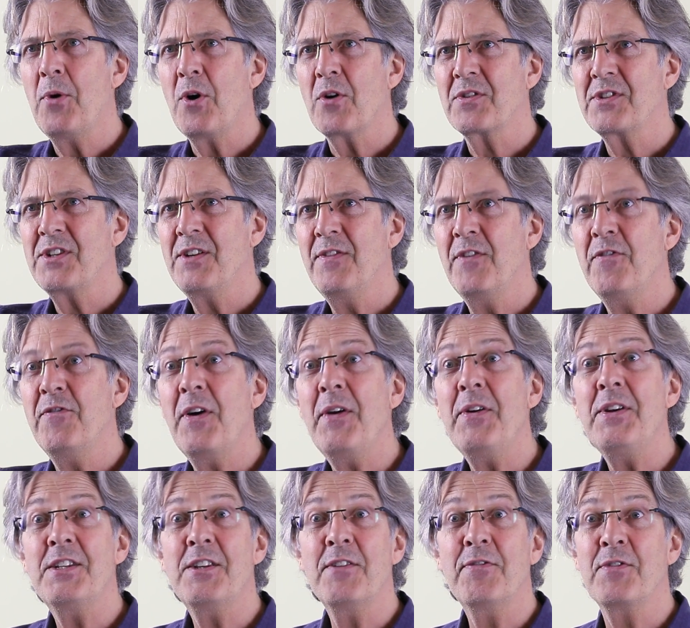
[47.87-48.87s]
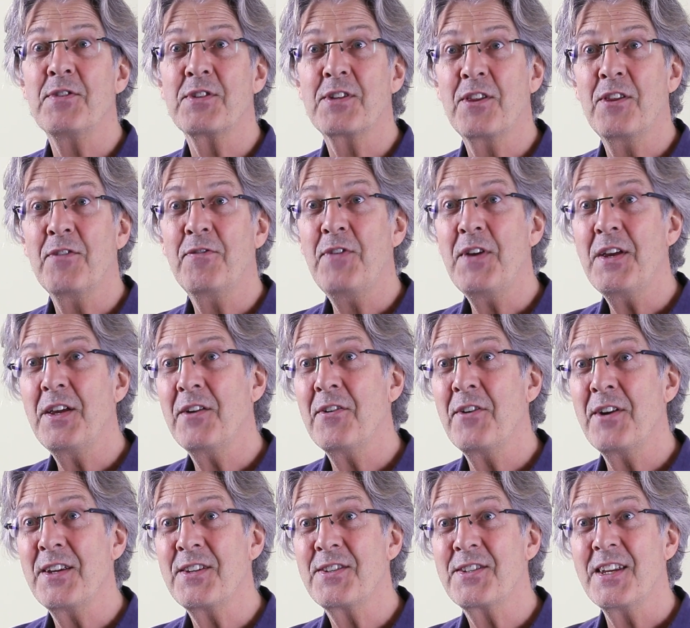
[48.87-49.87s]
octave are very different to the
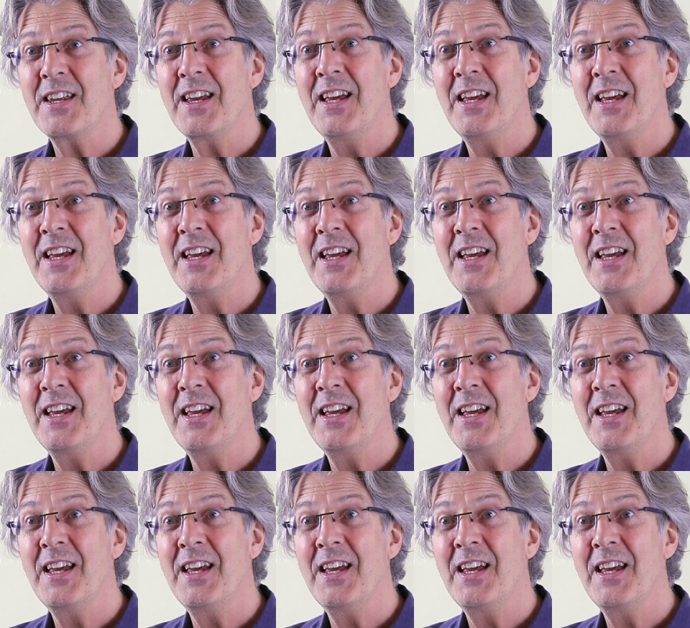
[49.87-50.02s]
fingerings